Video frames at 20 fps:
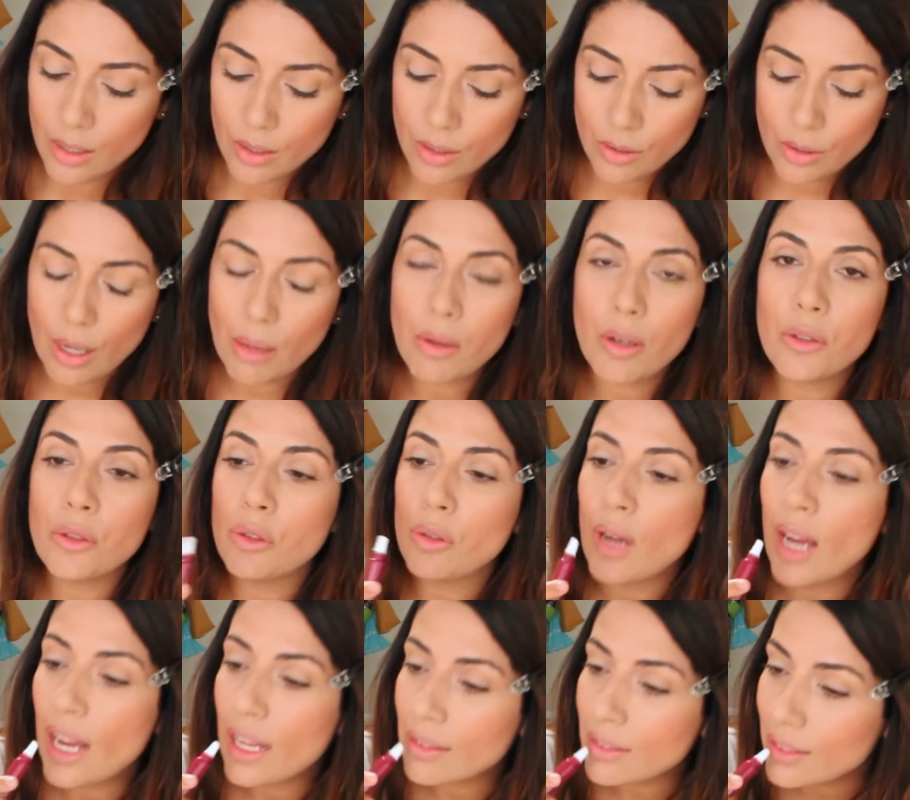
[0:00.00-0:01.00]
So I'm going to
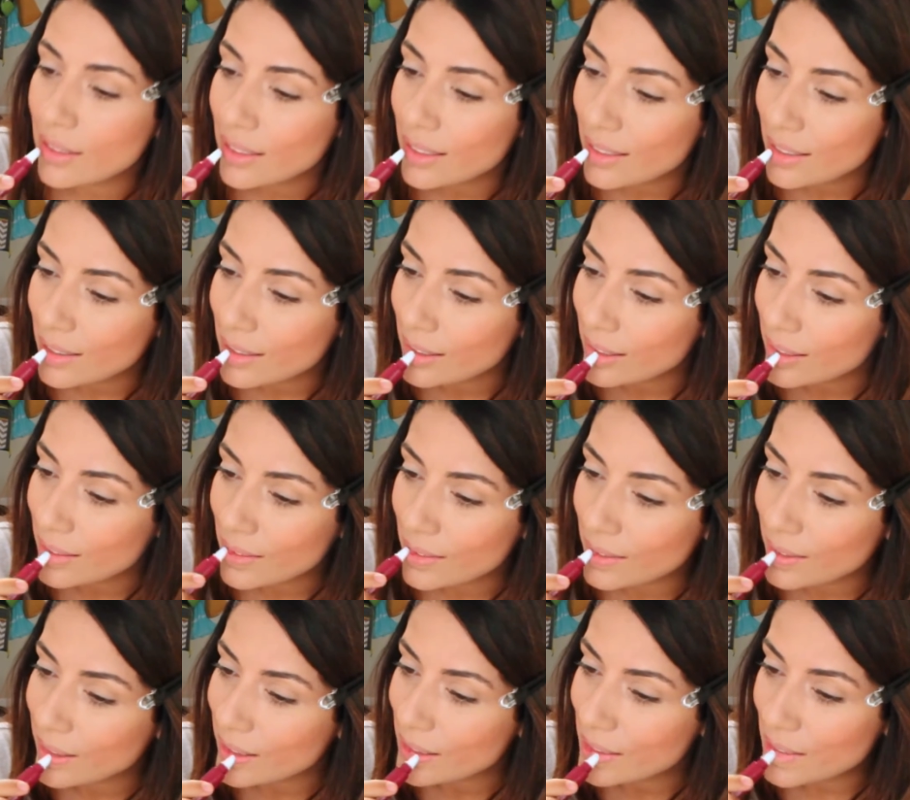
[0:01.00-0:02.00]
add
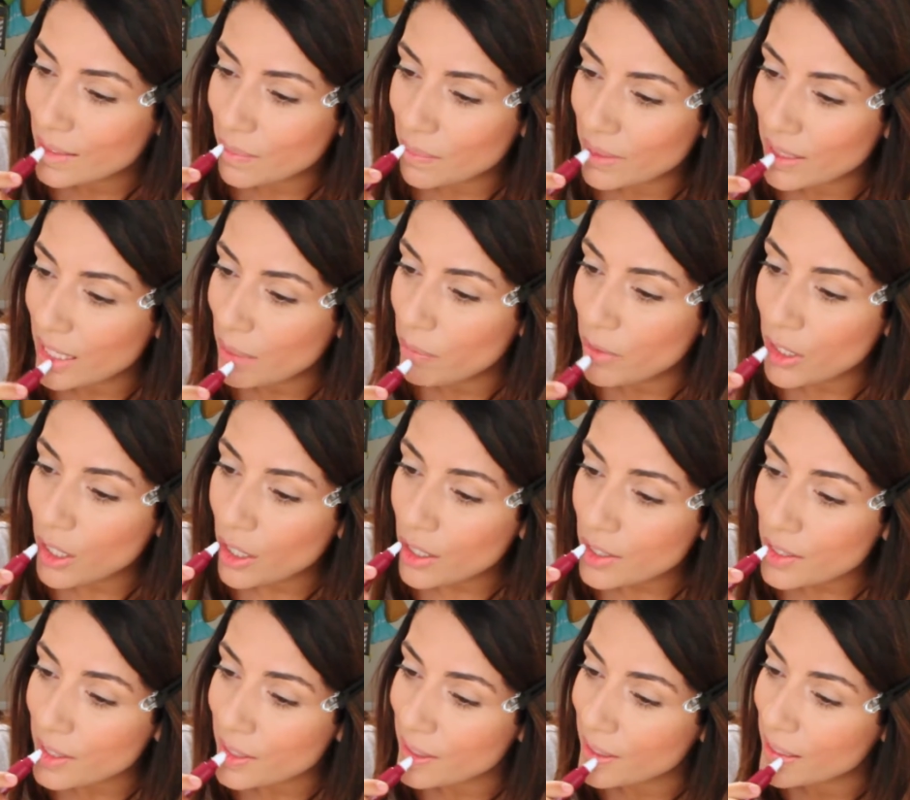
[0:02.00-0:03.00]
some lip
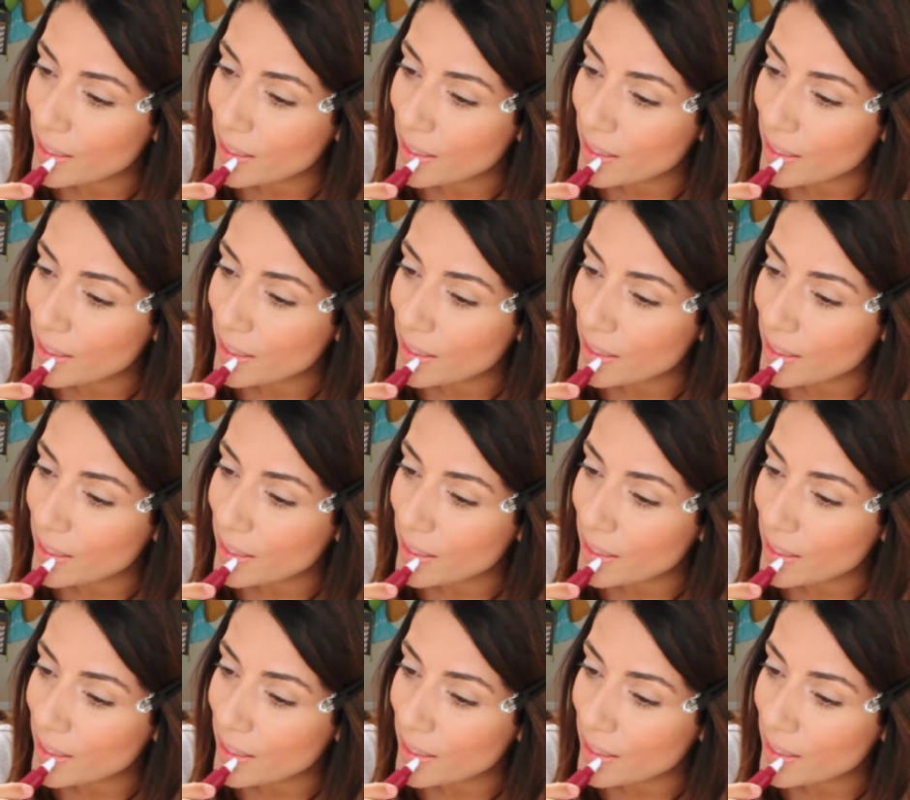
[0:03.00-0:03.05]
gloss.